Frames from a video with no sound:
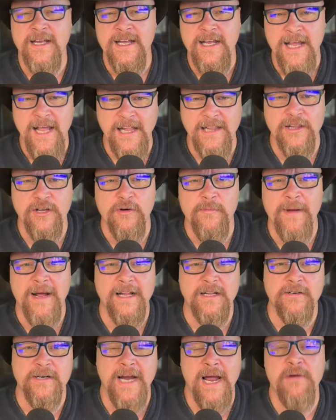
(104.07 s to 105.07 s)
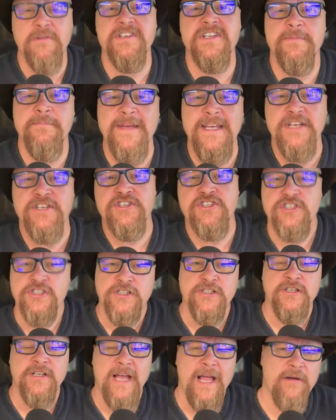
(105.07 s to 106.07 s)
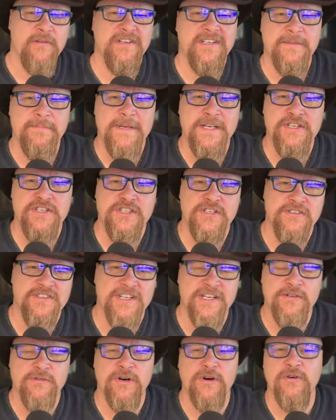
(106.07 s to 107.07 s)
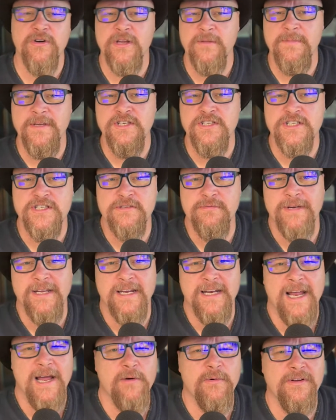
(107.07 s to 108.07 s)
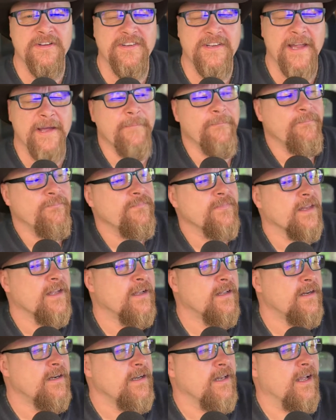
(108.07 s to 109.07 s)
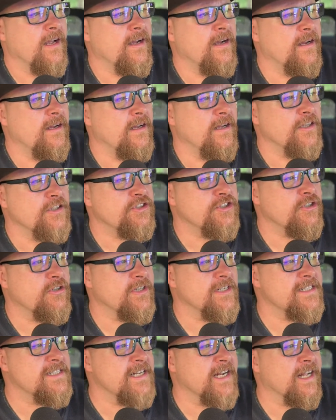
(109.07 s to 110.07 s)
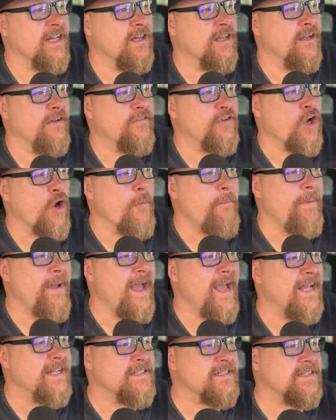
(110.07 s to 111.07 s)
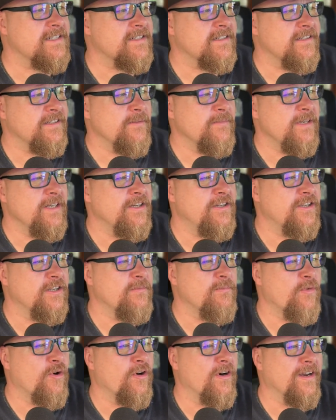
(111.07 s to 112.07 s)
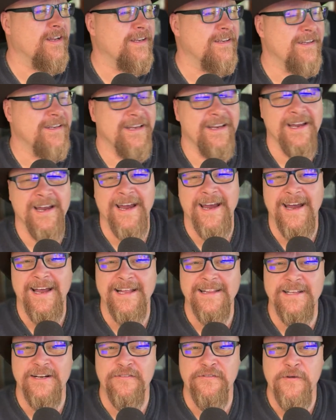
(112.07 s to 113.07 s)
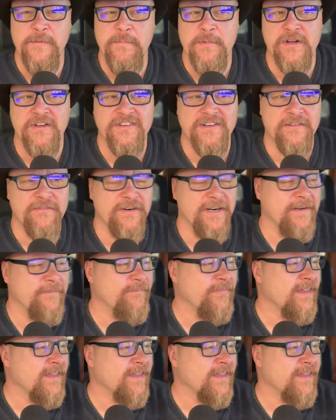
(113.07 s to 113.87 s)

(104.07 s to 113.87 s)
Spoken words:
Hello, Mallory. How was the beach? How was the beach? You said you were going to the beach this weekend. How was that? Sean Segaloff. Go Pats. You mean good morning. Yeah, a little football stuff, right?